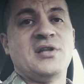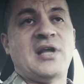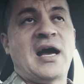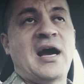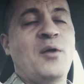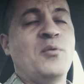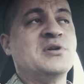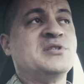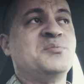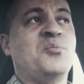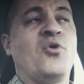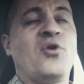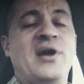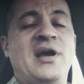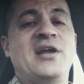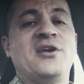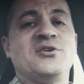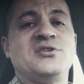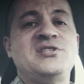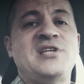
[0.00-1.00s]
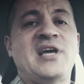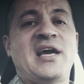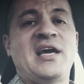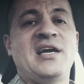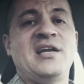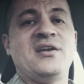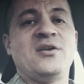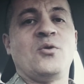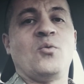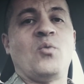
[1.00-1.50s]
I was more
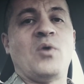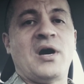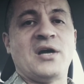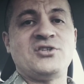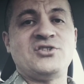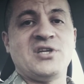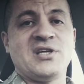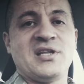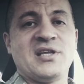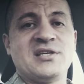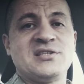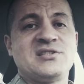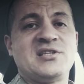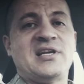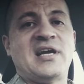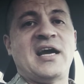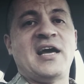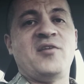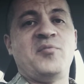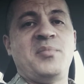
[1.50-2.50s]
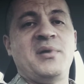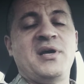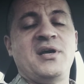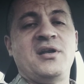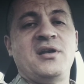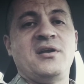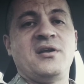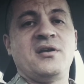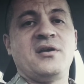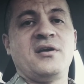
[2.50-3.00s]
entertained watching this than I have
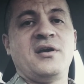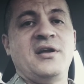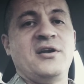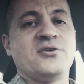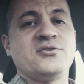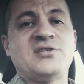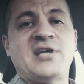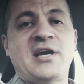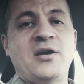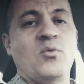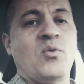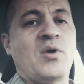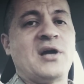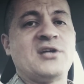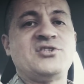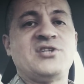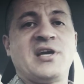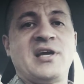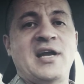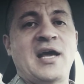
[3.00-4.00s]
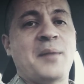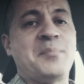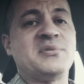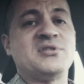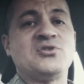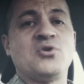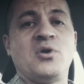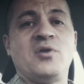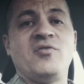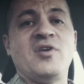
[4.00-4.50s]
been entertained watching an
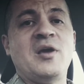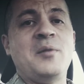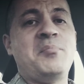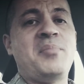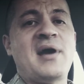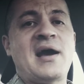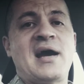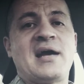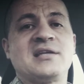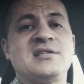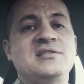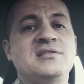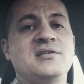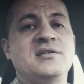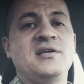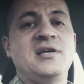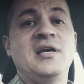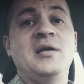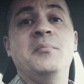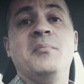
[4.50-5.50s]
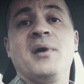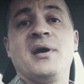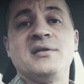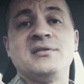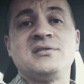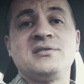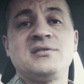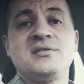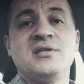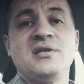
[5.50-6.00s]
episode of Impact in
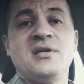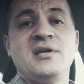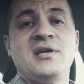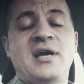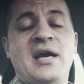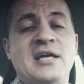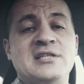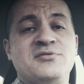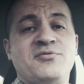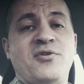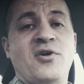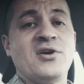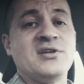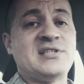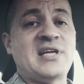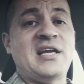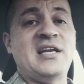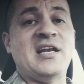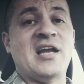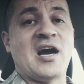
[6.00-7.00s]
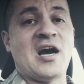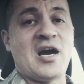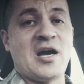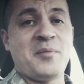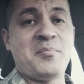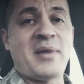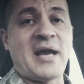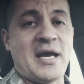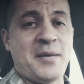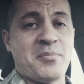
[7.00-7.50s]
months. As far as a
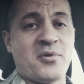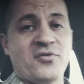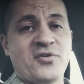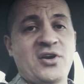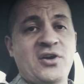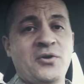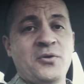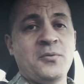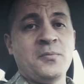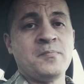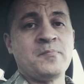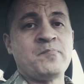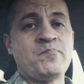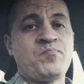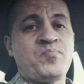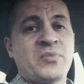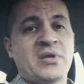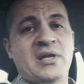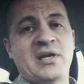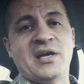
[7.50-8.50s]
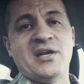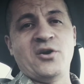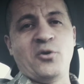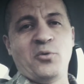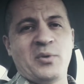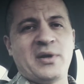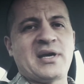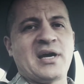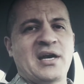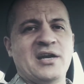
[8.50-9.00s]
non-pay-per-view, and I know
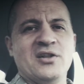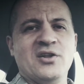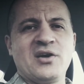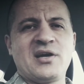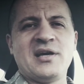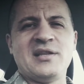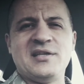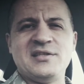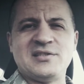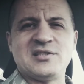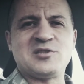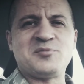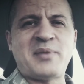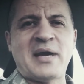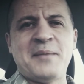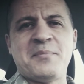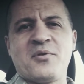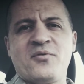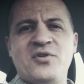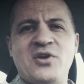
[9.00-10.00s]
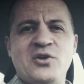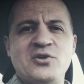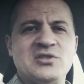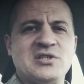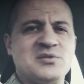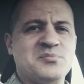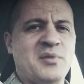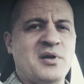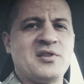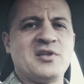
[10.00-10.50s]
we kind of look at these as pay-per-views,
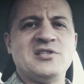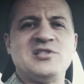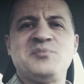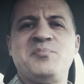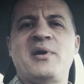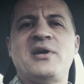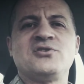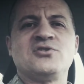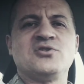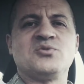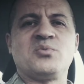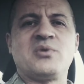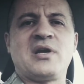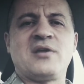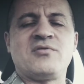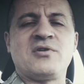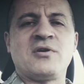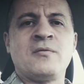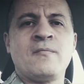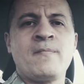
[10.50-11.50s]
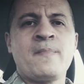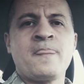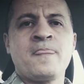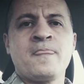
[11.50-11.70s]
as monthly specials, whatever,